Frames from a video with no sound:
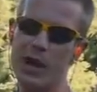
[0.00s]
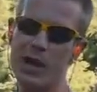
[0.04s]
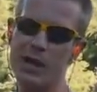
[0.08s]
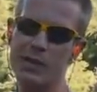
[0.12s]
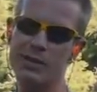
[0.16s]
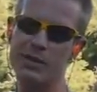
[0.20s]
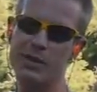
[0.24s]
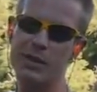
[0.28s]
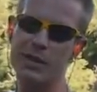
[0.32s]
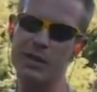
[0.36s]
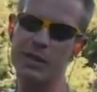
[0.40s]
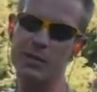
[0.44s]

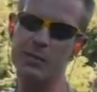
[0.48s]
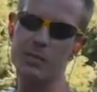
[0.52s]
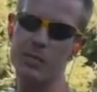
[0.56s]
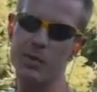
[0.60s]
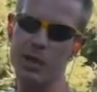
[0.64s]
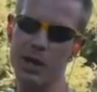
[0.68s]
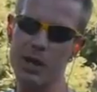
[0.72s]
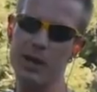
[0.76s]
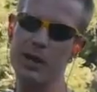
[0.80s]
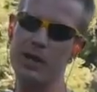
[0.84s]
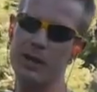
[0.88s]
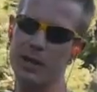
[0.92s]
rounds in it
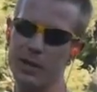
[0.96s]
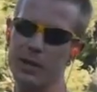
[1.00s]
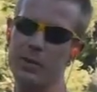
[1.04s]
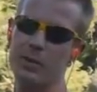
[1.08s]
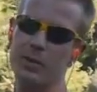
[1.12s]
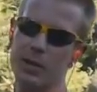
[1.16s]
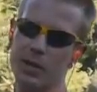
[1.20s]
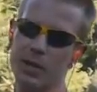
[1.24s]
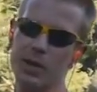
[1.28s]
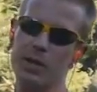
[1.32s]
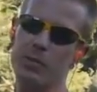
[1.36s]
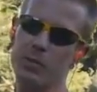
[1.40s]
but
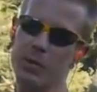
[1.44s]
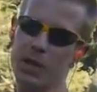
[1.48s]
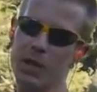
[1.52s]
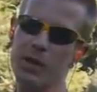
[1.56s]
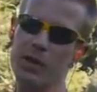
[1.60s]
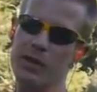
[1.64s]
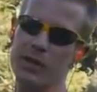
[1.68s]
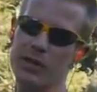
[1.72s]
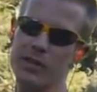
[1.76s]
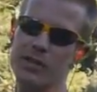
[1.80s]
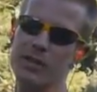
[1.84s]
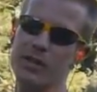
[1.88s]
we're going to
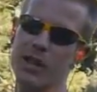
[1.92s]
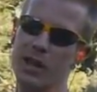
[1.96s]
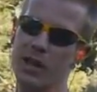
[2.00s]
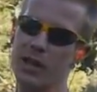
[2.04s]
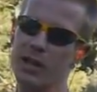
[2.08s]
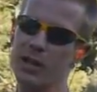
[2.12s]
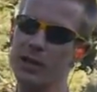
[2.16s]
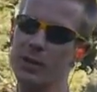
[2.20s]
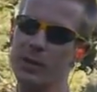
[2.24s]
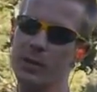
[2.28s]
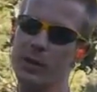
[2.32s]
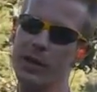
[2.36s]
blow this
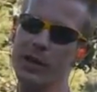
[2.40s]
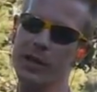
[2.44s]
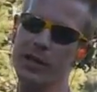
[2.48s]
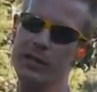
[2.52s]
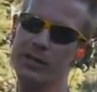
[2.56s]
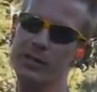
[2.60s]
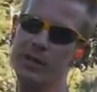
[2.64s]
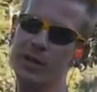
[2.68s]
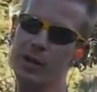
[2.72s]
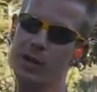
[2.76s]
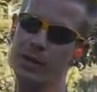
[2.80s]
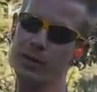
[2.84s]
sucker
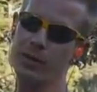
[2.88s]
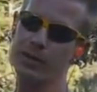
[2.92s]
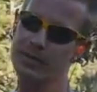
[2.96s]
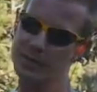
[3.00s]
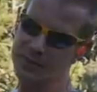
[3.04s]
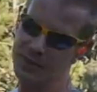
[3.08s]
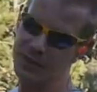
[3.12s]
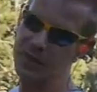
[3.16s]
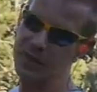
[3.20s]
away. So